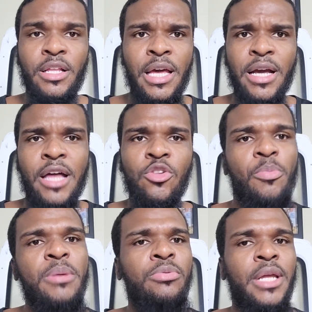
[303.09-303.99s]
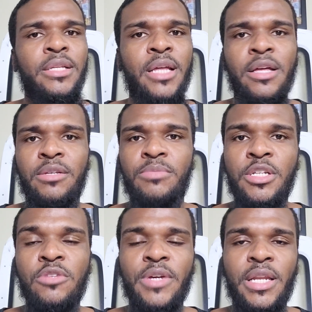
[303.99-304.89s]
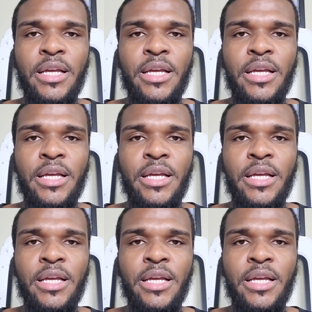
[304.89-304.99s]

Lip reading: Like, I know people like that themselves, right?